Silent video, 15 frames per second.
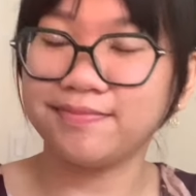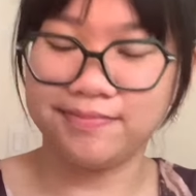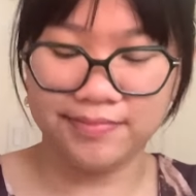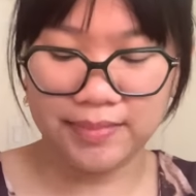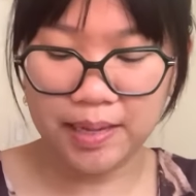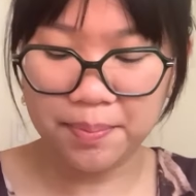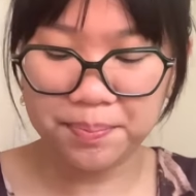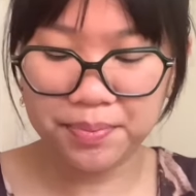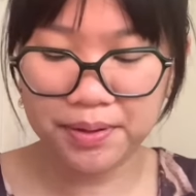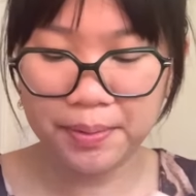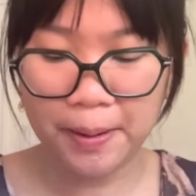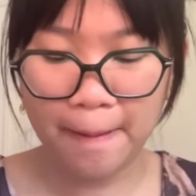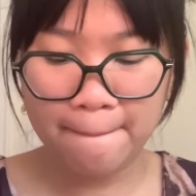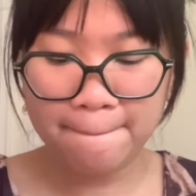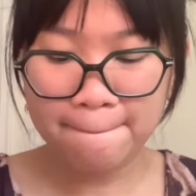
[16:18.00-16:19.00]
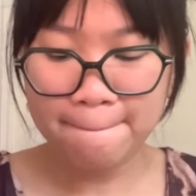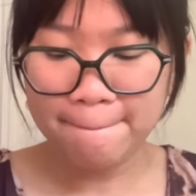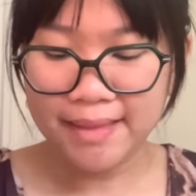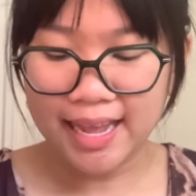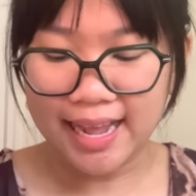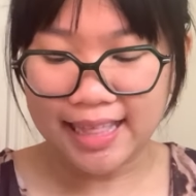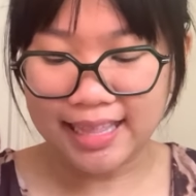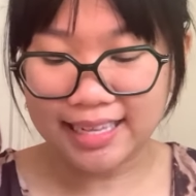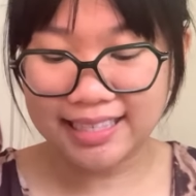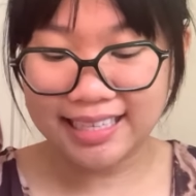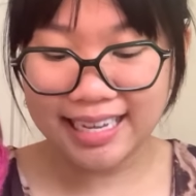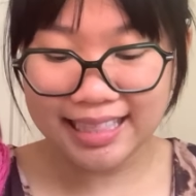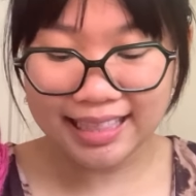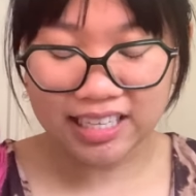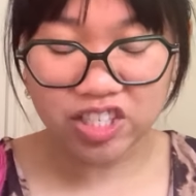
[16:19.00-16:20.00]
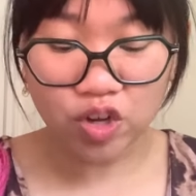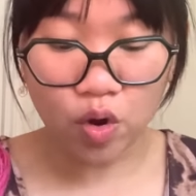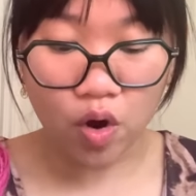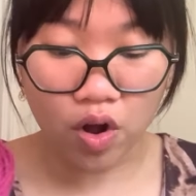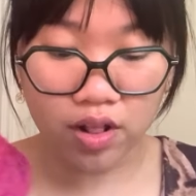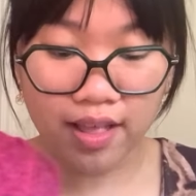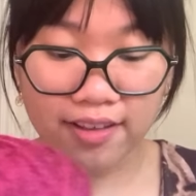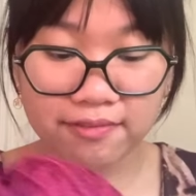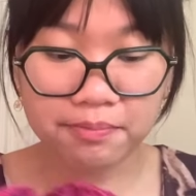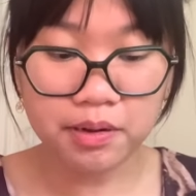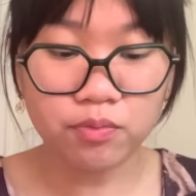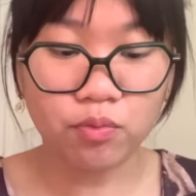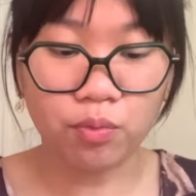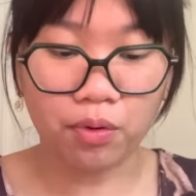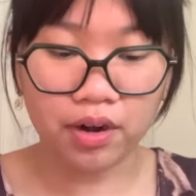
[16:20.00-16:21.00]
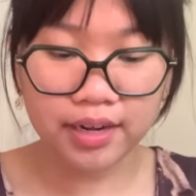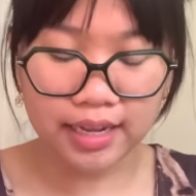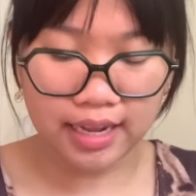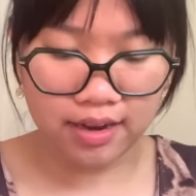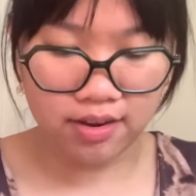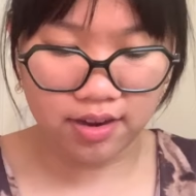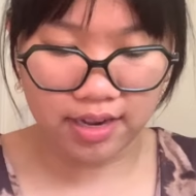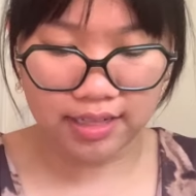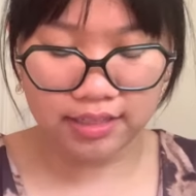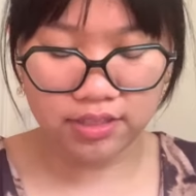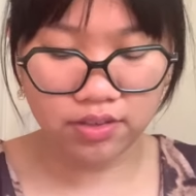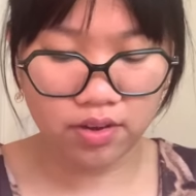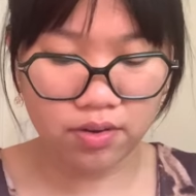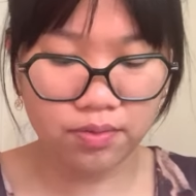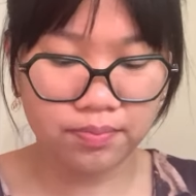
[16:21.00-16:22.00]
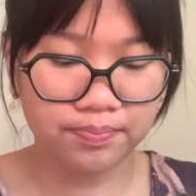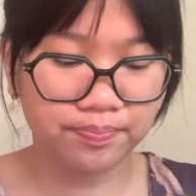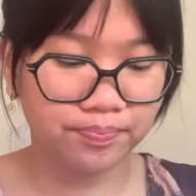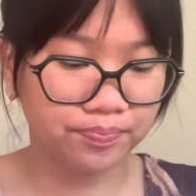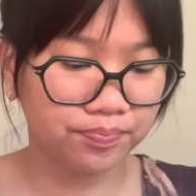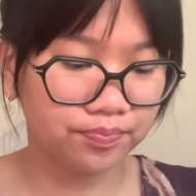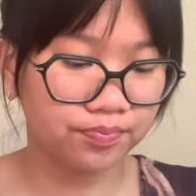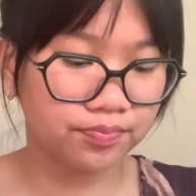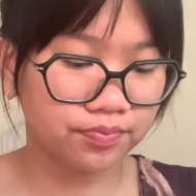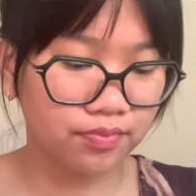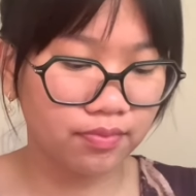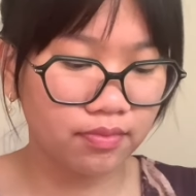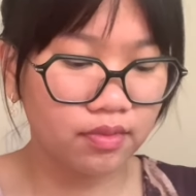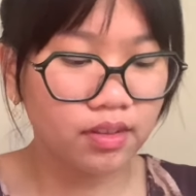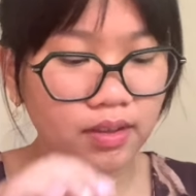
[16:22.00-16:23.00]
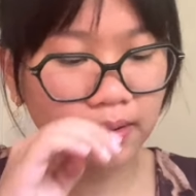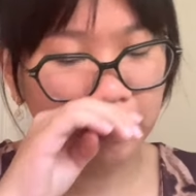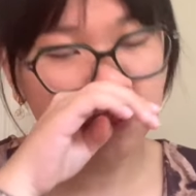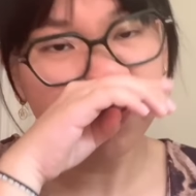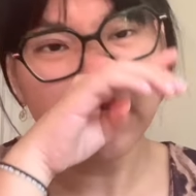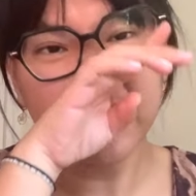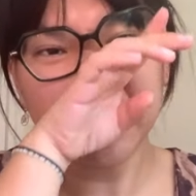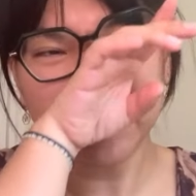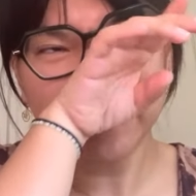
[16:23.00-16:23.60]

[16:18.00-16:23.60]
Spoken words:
yep, and that's it. That's all I've been working on. So, you know,